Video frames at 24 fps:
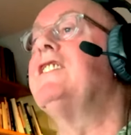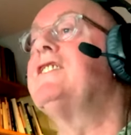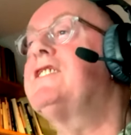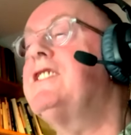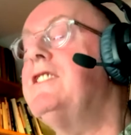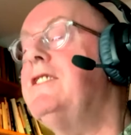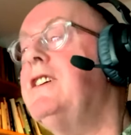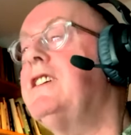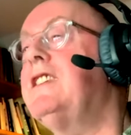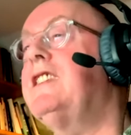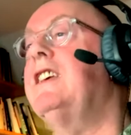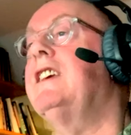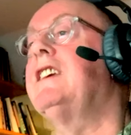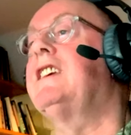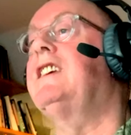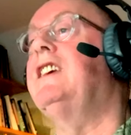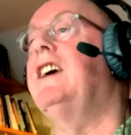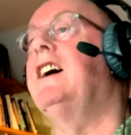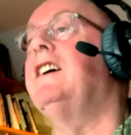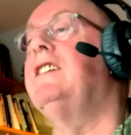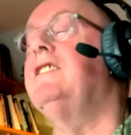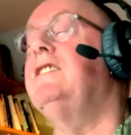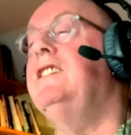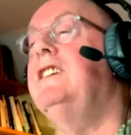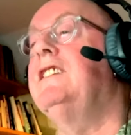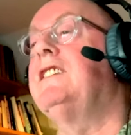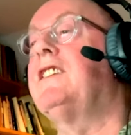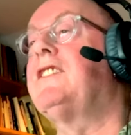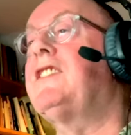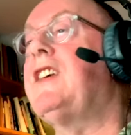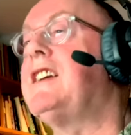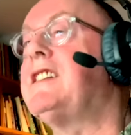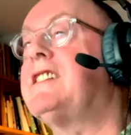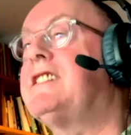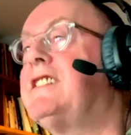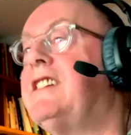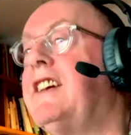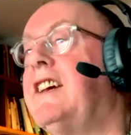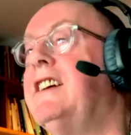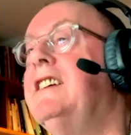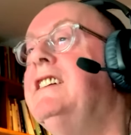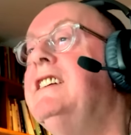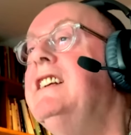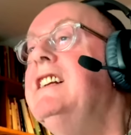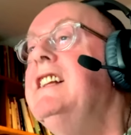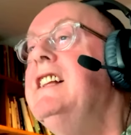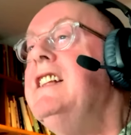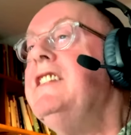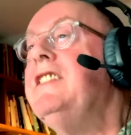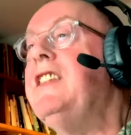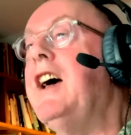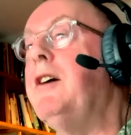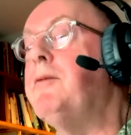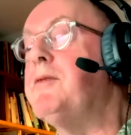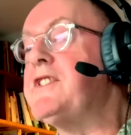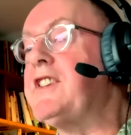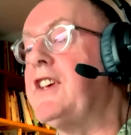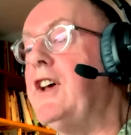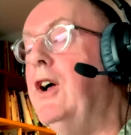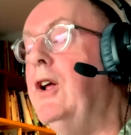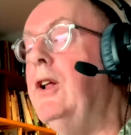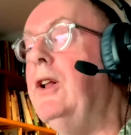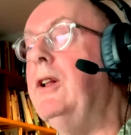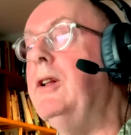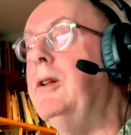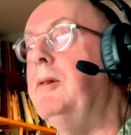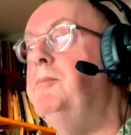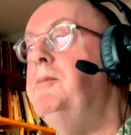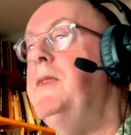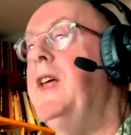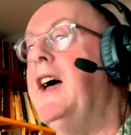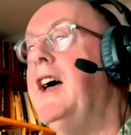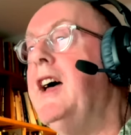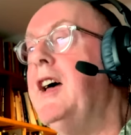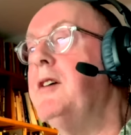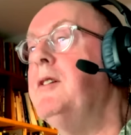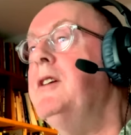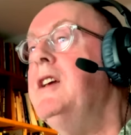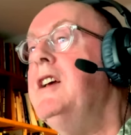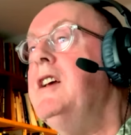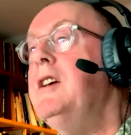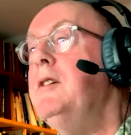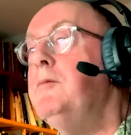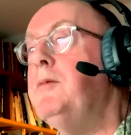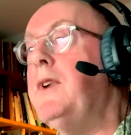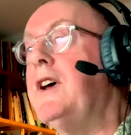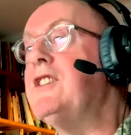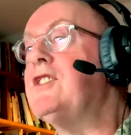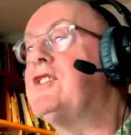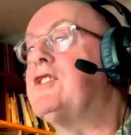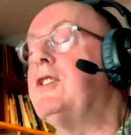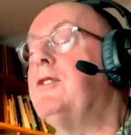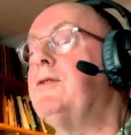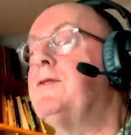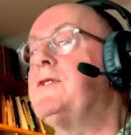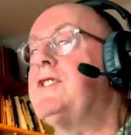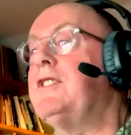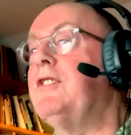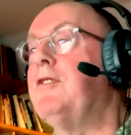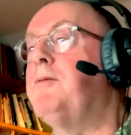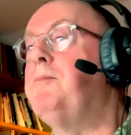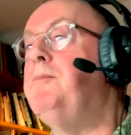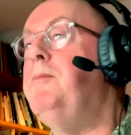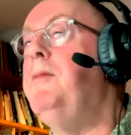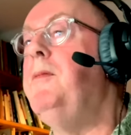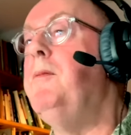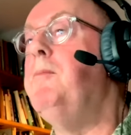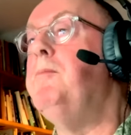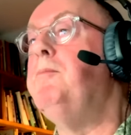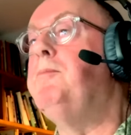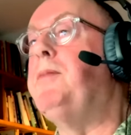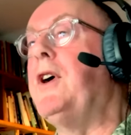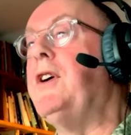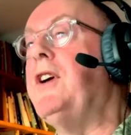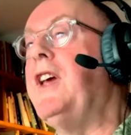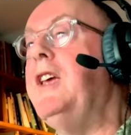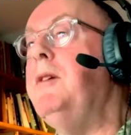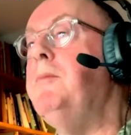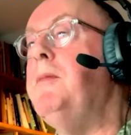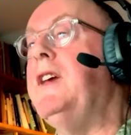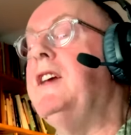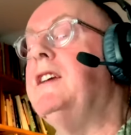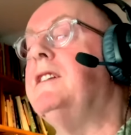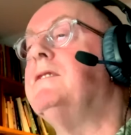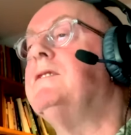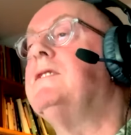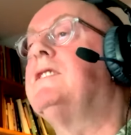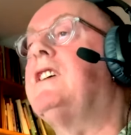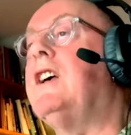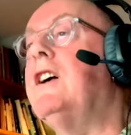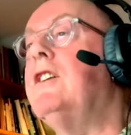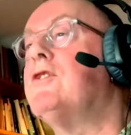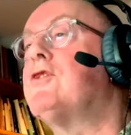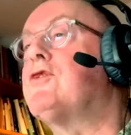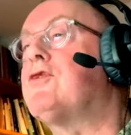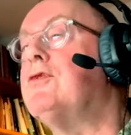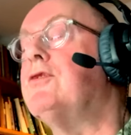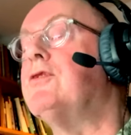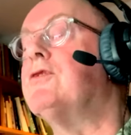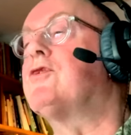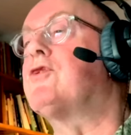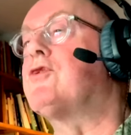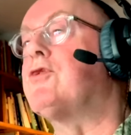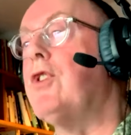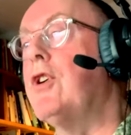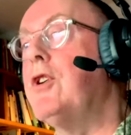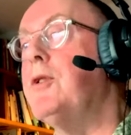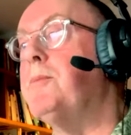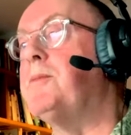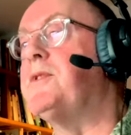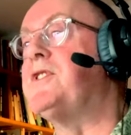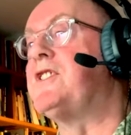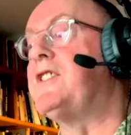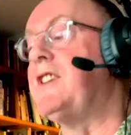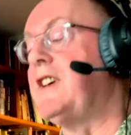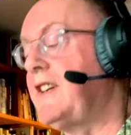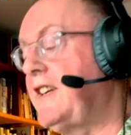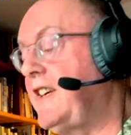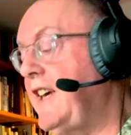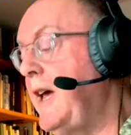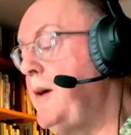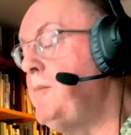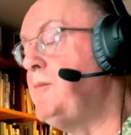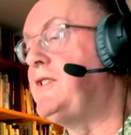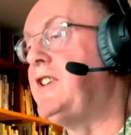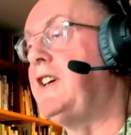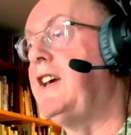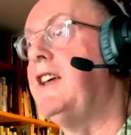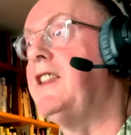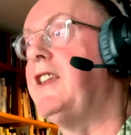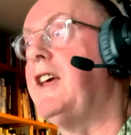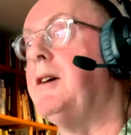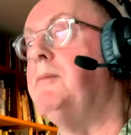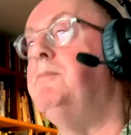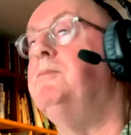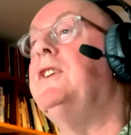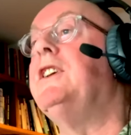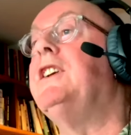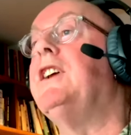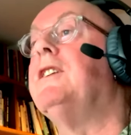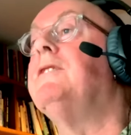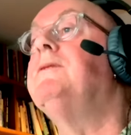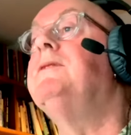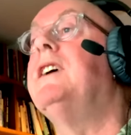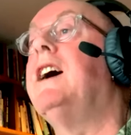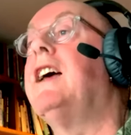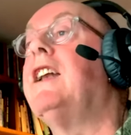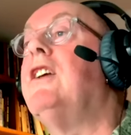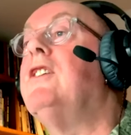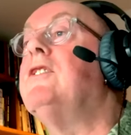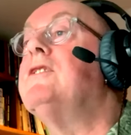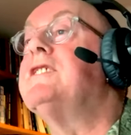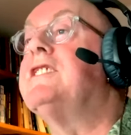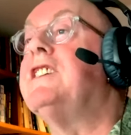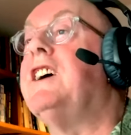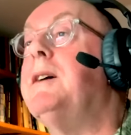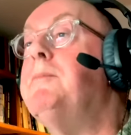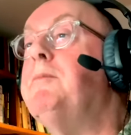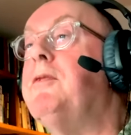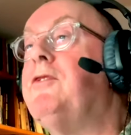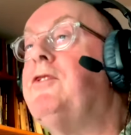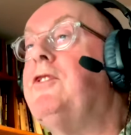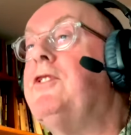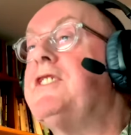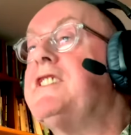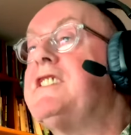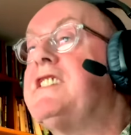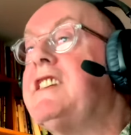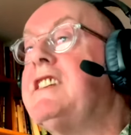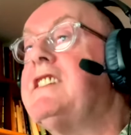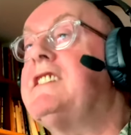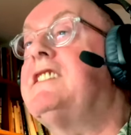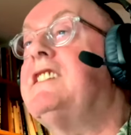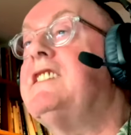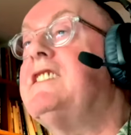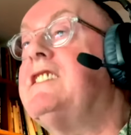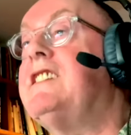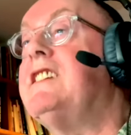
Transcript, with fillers: So I think, you know, that was a whole bunch of sort of bohemian cultural tropes that came together, you know, a long time before the 60s